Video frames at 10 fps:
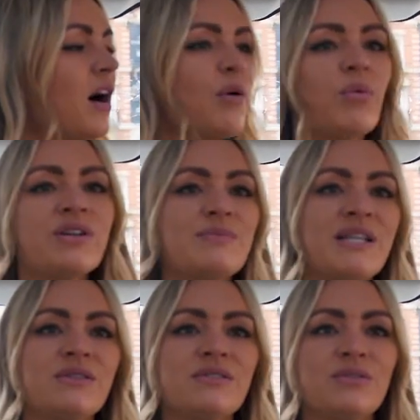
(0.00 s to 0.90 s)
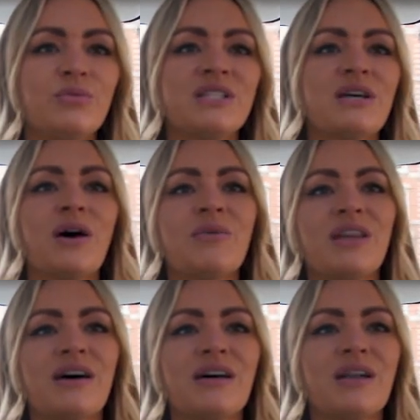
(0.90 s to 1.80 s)
I want to spend all my time
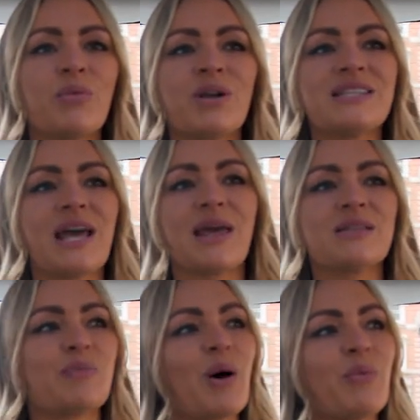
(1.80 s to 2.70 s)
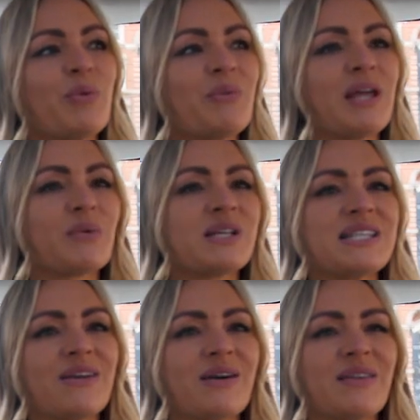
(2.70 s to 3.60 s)
with her, and I want to mm-hmm. take her to the pub with me, and I want
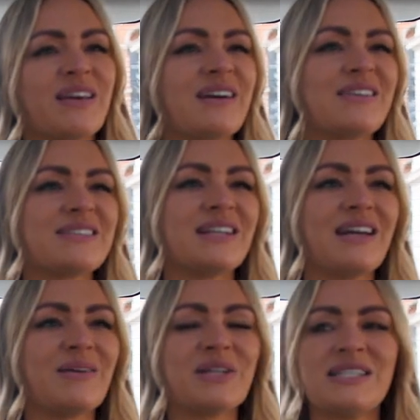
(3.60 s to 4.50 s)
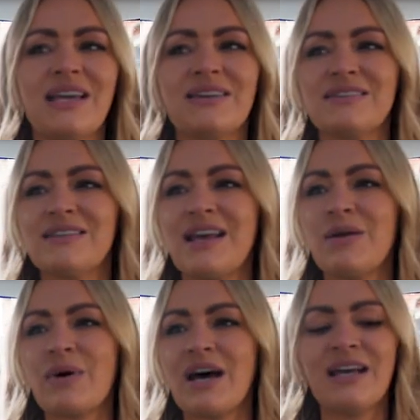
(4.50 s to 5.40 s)
to take her out to girls, and like, I want to take her
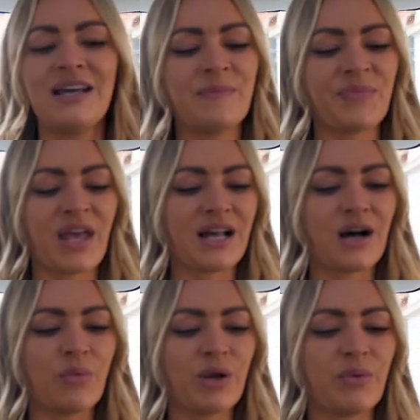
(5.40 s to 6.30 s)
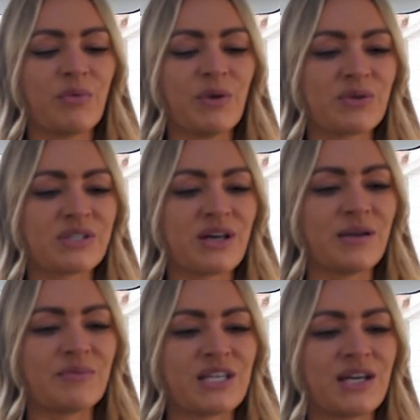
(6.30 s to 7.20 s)
anywhere. Like I want her with me all the
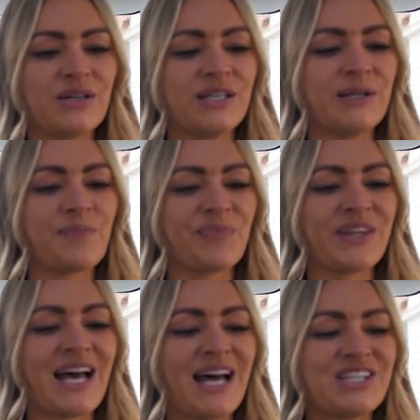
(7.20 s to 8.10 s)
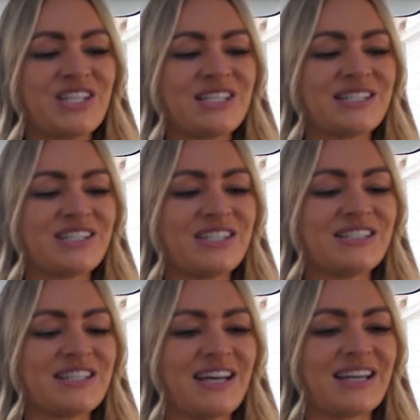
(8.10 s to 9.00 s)
time. So, yeah, she's
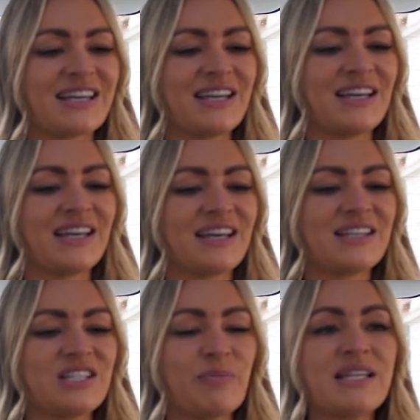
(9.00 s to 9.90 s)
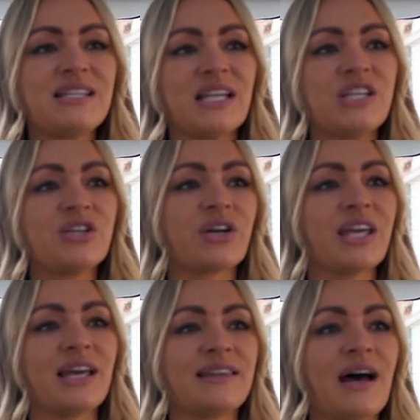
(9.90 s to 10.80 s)
she's like she basically she got
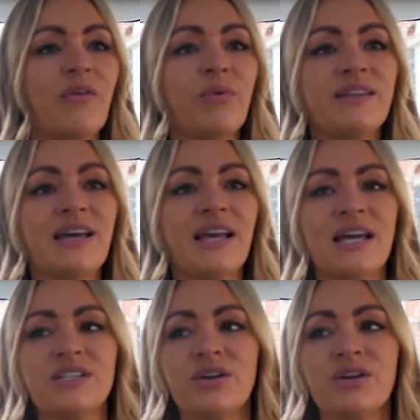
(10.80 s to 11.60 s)
kicked out of one daycare.